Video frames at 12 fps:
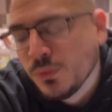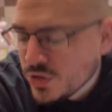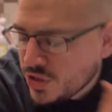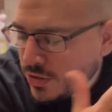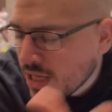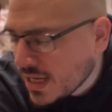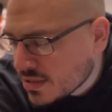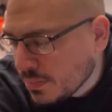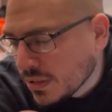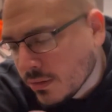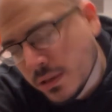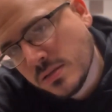what you guys
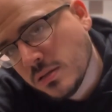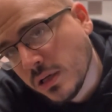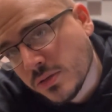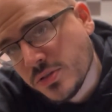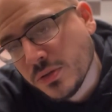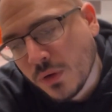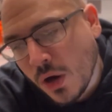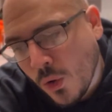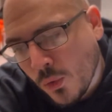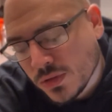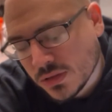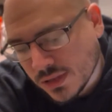been listening to. I
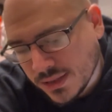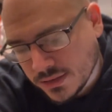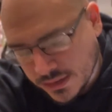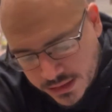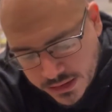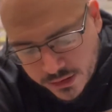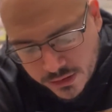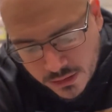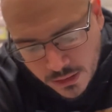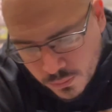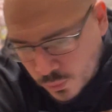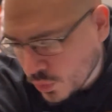always like to hear
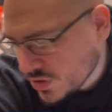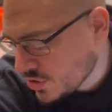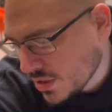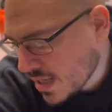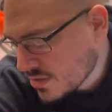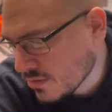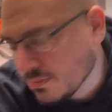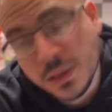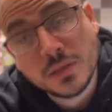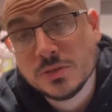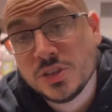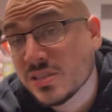what you guys have
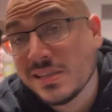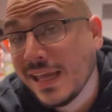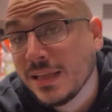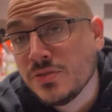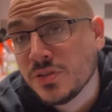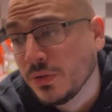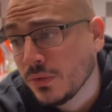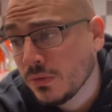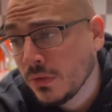been just into